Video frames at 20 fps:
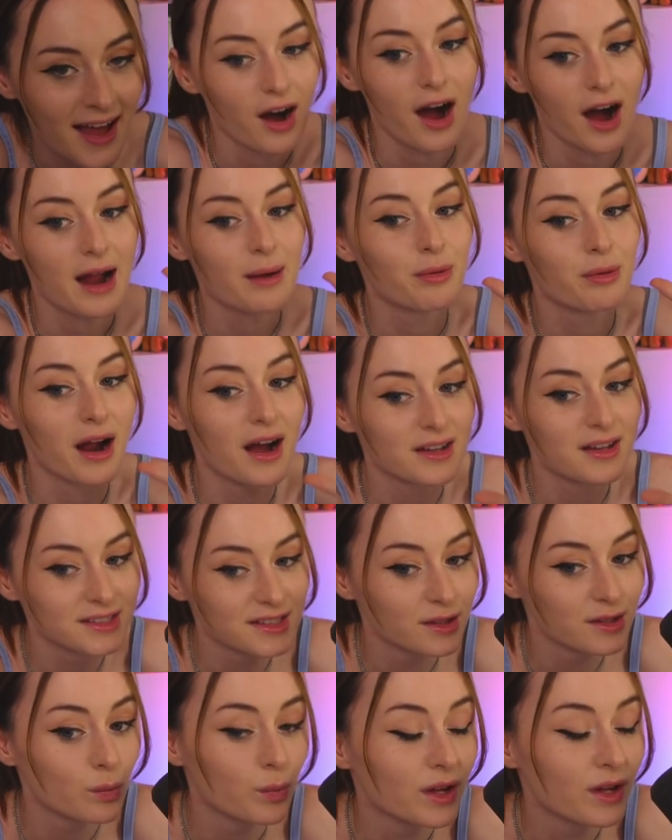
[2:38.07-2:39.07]
eyebrows
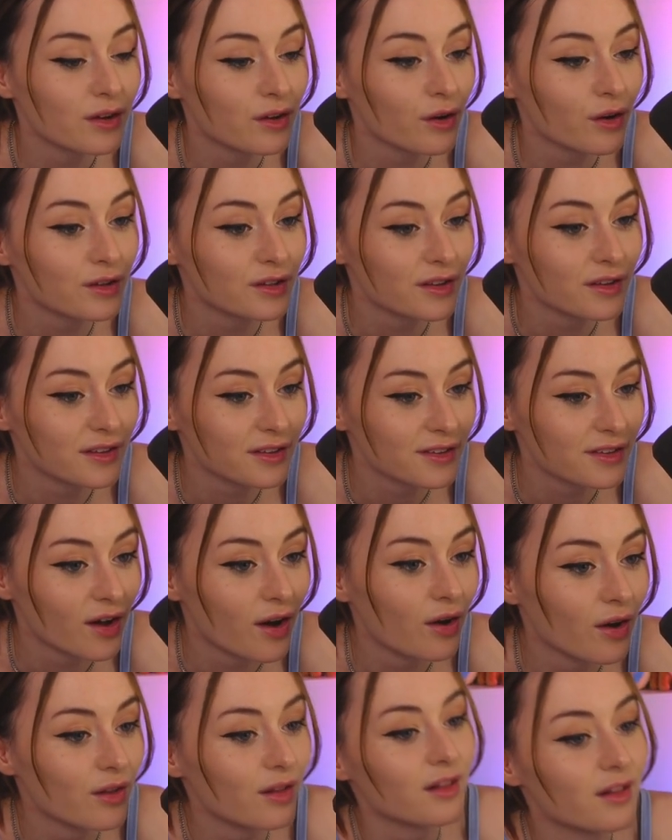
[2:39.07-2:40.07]
are the window to the
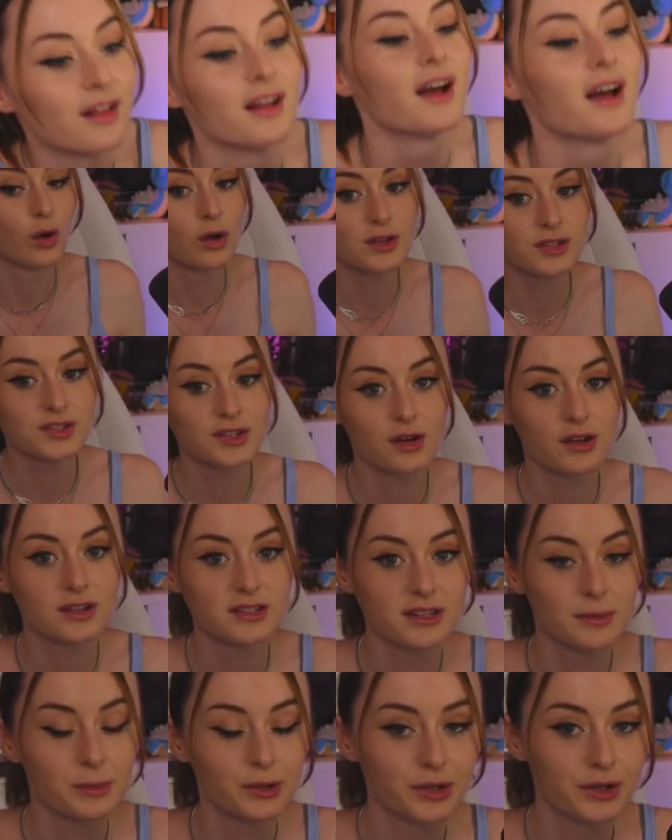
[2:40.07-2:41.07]
soul. Also,
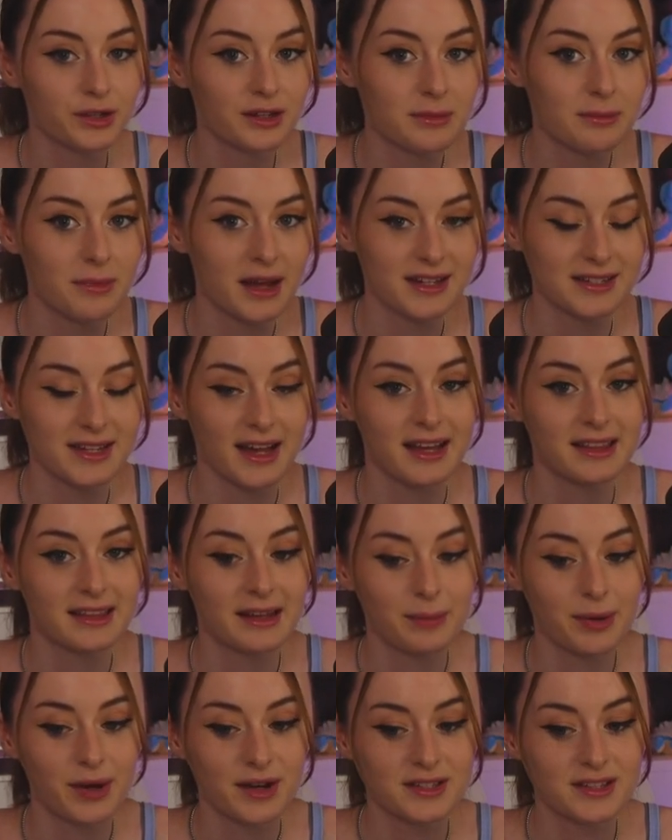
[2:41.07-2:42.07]
someone who can maintain
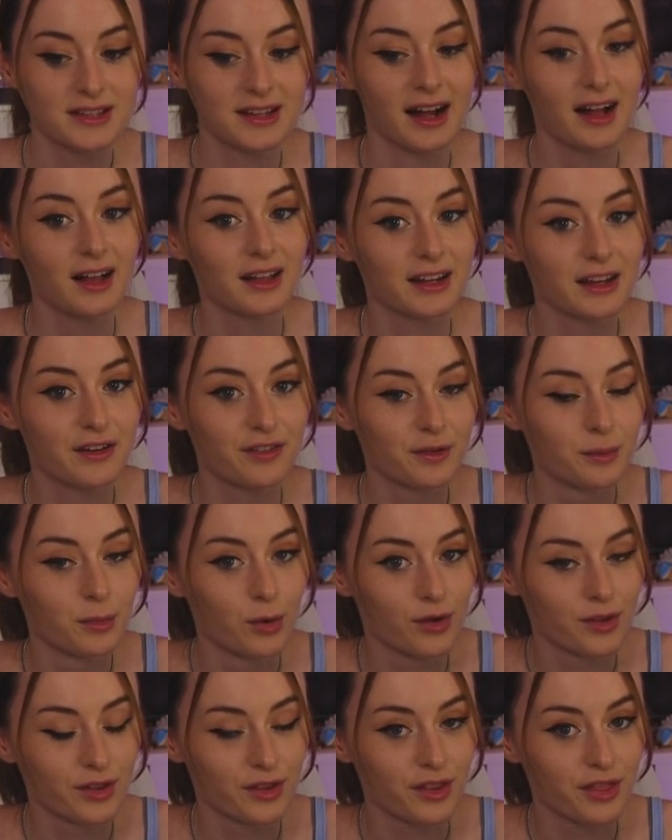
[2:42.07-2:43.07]
their personality for
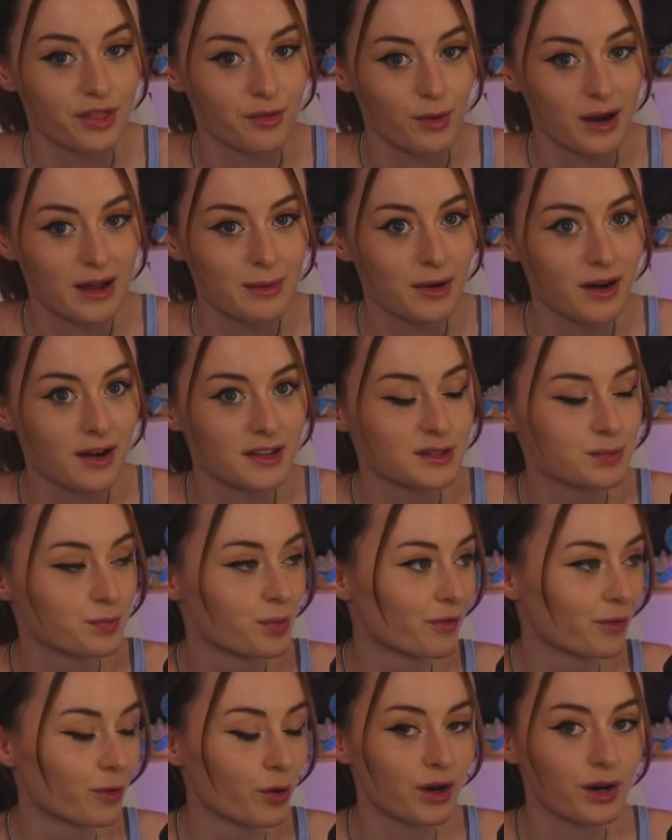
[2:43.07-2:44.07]
more than 3 months
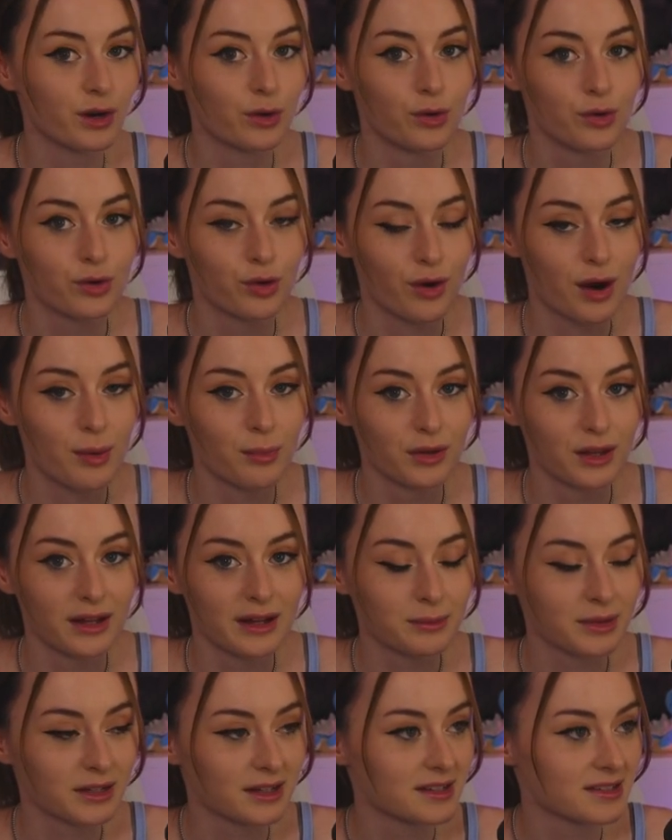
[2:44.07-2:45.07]
before it all
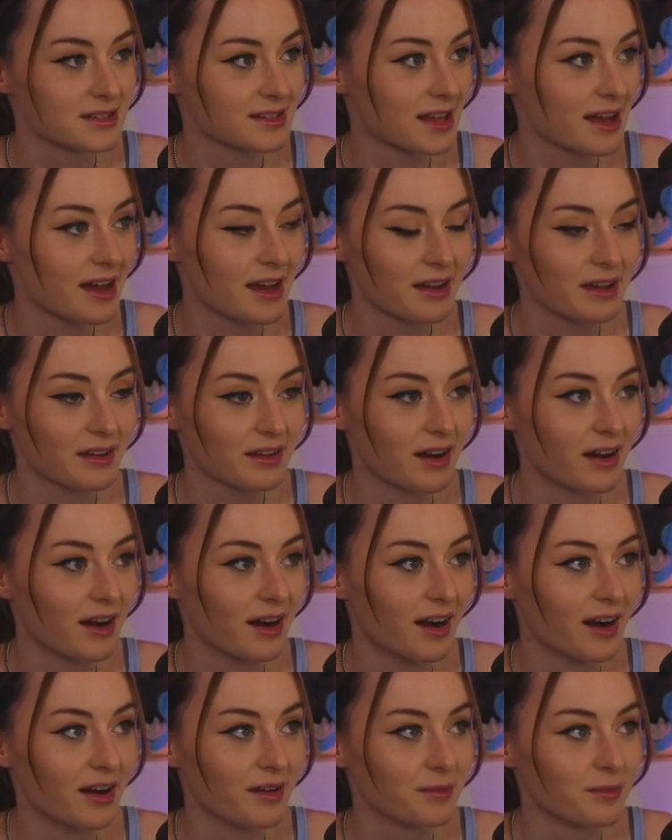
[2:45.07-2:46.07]
crumbling, because they
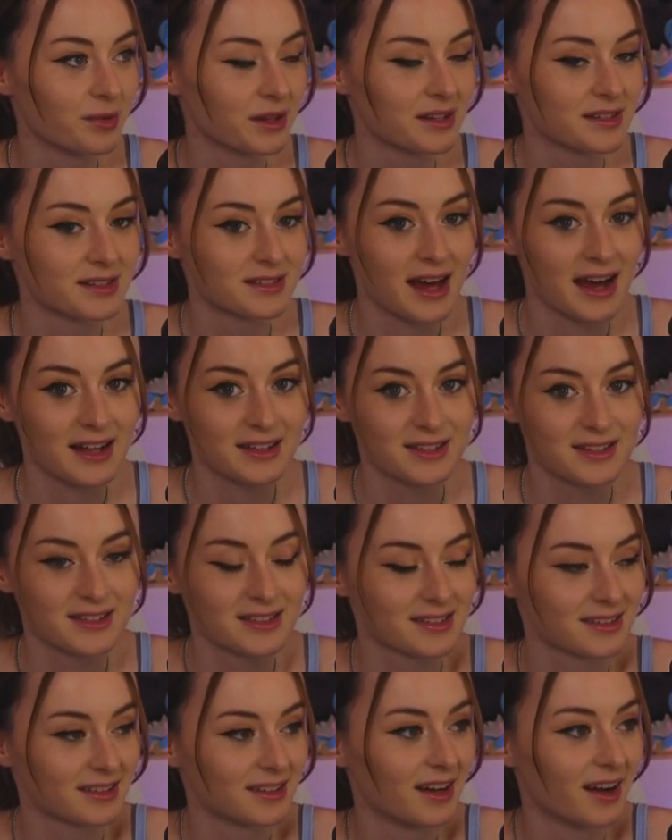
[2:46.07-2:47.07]
are, because
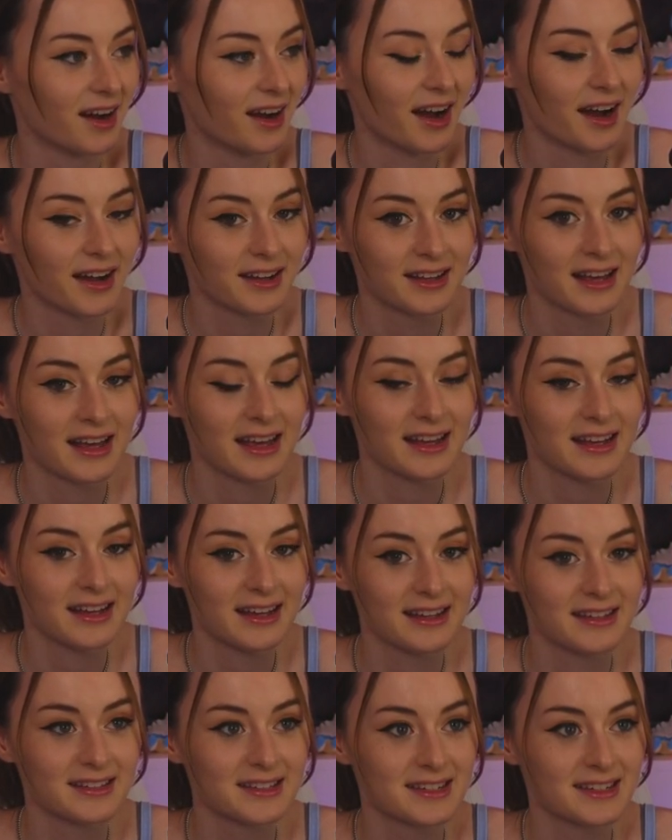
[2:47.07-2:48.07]
that's a key
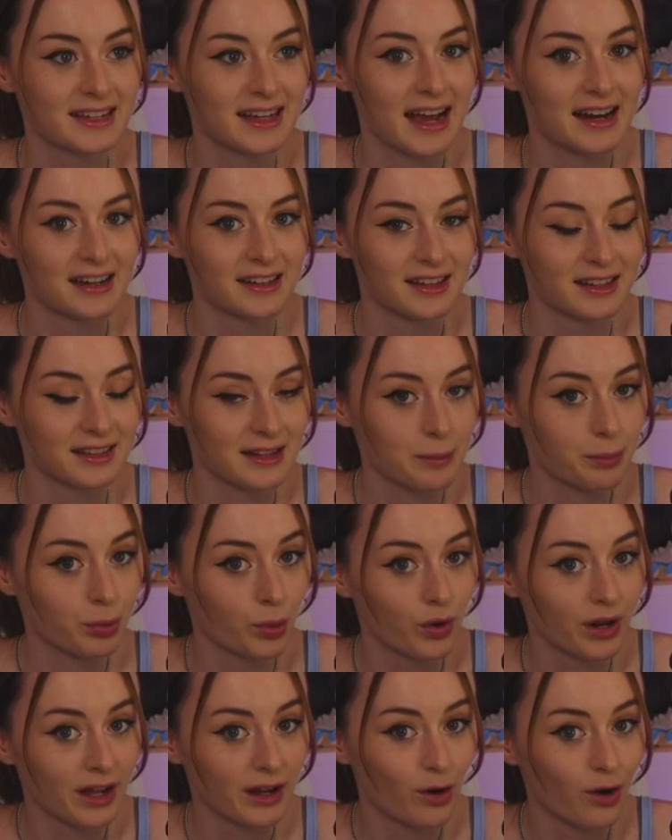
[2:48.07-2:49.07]
instigator that they're
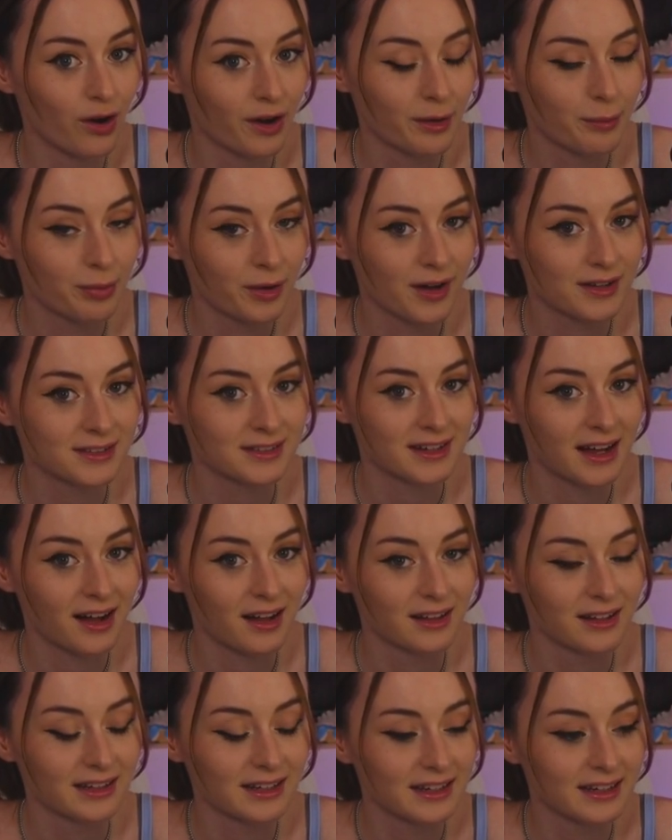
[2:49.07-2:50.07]
putting on a
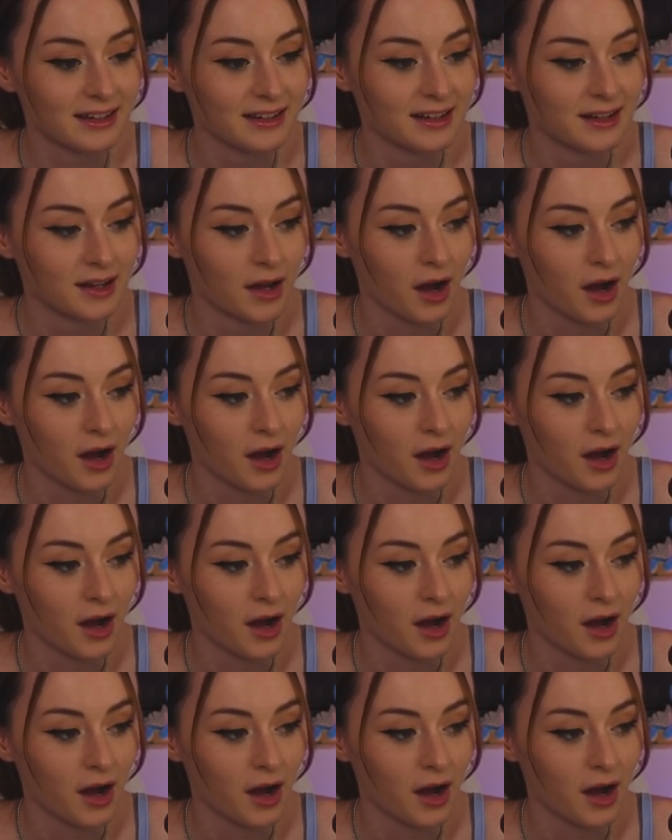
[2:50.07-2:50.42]
personality